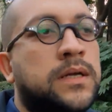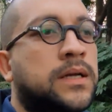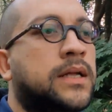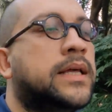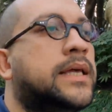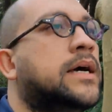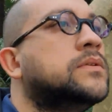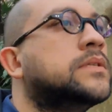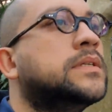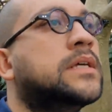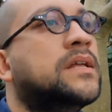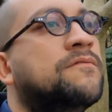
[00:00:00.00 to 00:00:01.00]
An
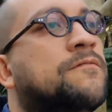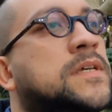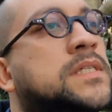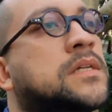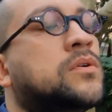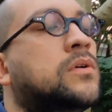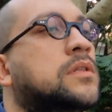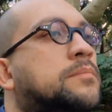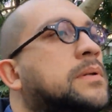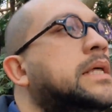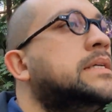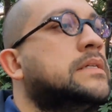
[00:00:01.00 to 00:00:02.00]
accountant can visit all the
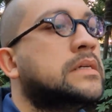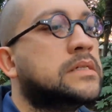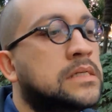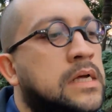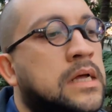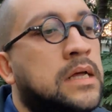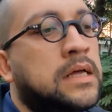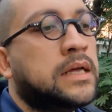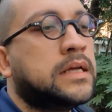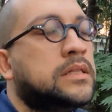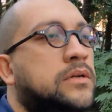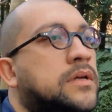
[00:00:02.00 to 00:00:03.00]
places,
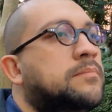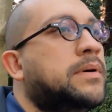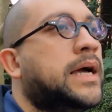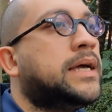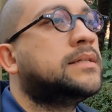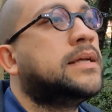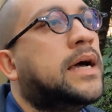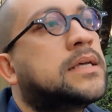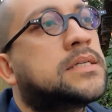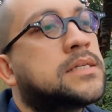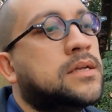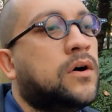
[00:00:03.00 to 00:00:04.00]
including bank,
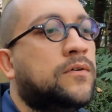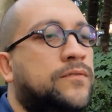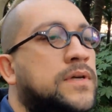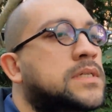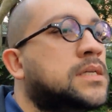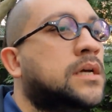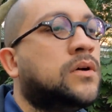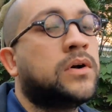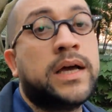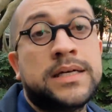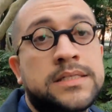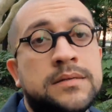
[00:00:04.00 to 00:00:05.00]
tax office or
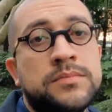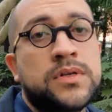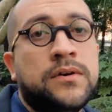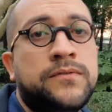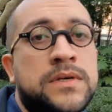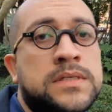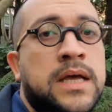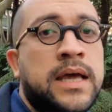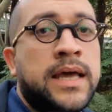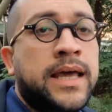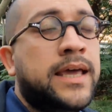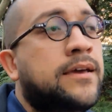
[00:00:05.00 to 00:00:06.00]
customs office,
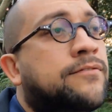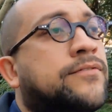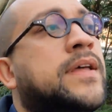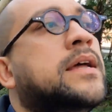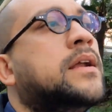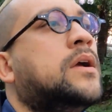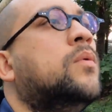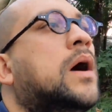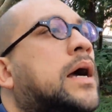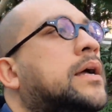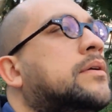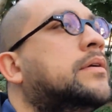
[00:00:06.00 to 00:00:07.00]
if they
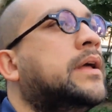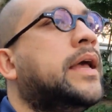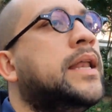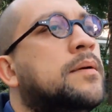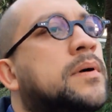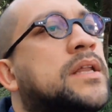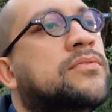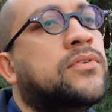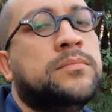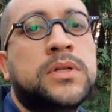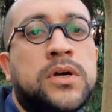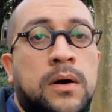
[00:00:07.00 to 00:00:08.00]
require anybody
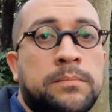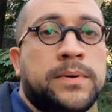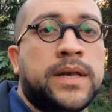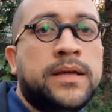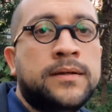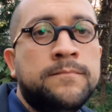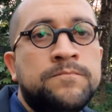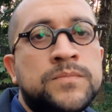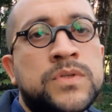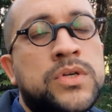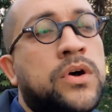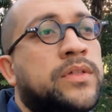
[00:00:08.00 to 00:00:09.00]
from the company
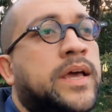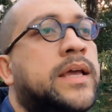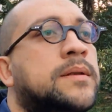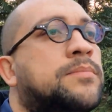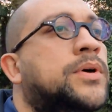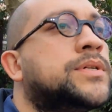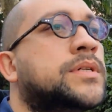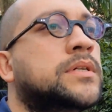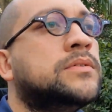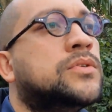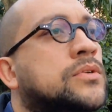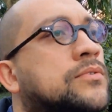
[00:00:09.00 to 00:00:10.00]
to go there in person
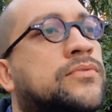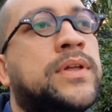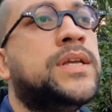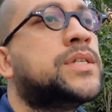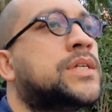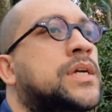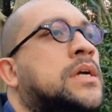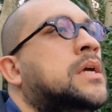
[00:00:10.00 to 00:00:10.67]
to finish